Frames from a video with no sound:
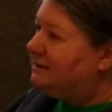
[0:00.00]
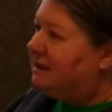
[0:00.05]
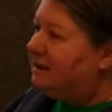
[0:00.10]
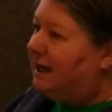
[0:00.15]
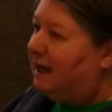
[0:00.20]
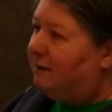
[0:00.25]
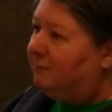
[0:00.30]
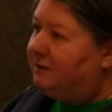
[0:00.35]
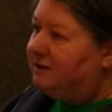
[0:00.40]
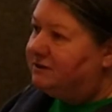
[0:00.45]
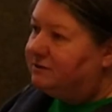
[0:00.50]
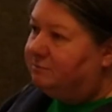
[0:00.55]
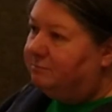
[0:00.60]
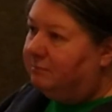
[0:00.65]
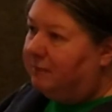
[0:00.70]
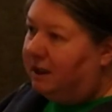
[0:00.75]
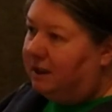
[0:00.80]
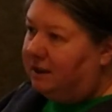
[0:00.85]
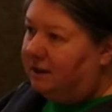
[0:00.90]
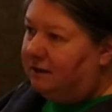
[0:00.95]
how much
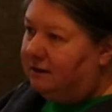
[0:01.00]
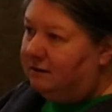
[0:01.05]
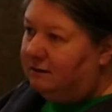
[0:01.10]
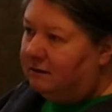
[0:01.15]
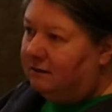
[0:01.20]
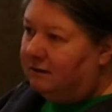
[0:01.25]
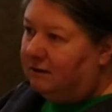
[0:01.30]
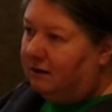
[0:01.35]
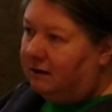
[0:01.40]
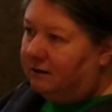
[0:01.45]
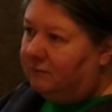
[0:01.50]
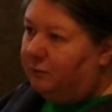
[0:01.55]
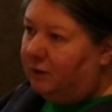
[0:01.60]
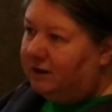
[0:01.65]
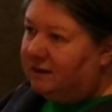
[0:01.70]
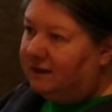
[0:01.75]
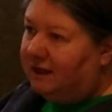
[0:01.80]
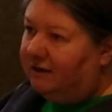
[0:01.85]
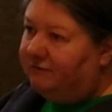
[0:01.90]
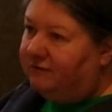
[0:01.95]
money or in what
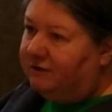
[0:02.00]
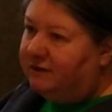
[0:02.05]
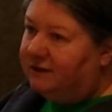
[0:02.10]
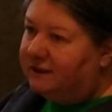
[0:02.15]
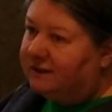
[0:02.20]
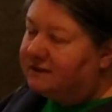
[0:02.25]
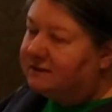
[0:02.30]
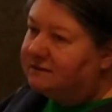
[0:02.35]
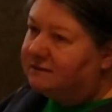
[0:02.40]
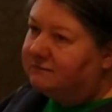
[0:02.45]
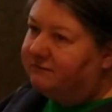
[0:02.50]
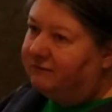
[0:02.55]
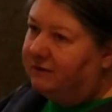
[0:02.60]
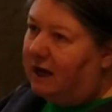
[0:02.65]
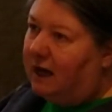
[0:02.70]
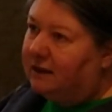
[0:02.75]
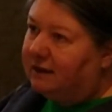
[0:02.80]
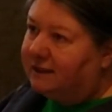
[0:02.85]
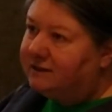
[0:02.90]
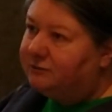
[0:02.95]
level, it's
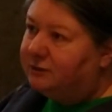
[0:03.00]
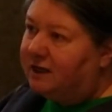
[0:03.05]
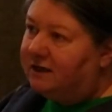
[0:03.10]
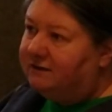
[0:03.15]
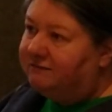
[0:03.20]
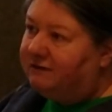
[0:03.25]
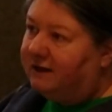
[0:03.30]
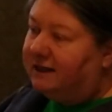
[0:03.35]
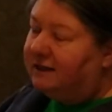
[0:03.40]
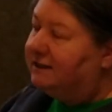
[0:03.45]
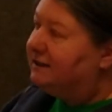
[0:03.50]
electronic filing